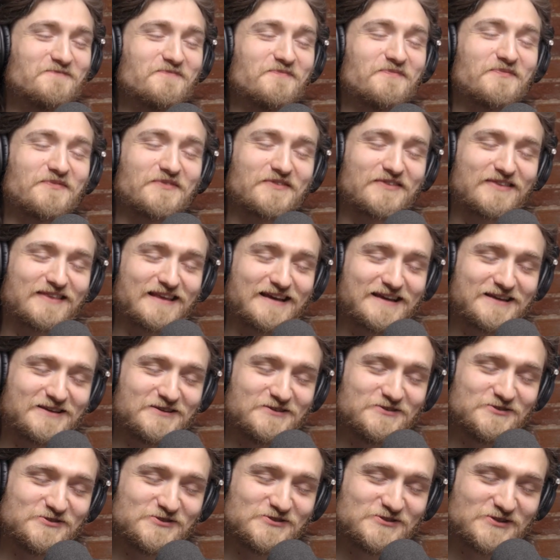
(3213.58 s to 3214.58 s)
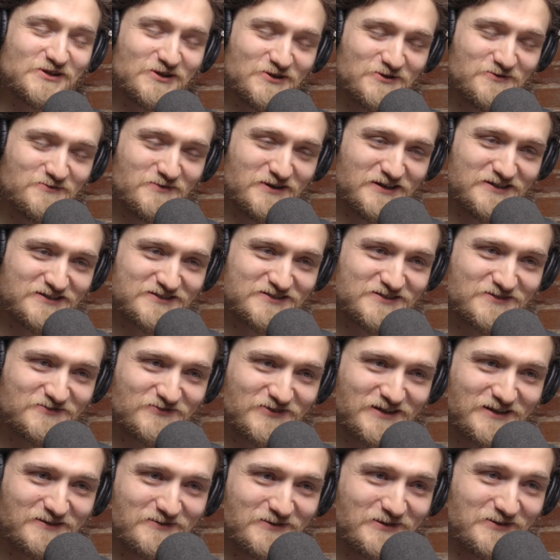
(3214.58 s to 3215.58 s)
thank you so much for
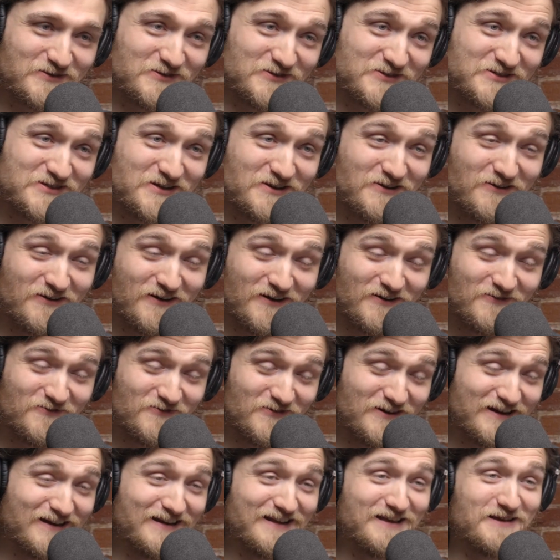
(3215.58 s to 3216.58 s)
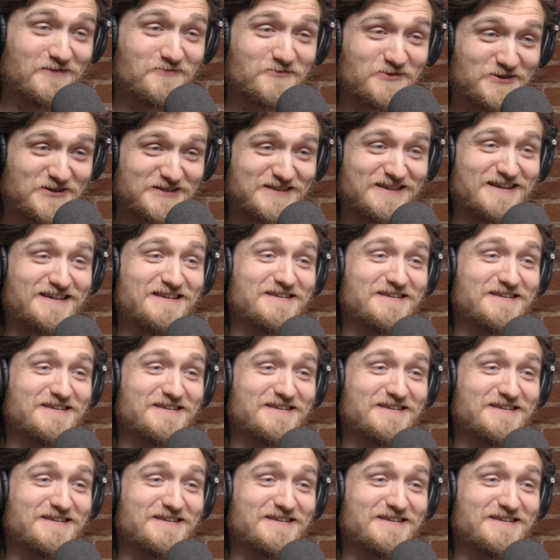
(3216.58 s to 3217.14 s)
coming on the show. I really appreciate you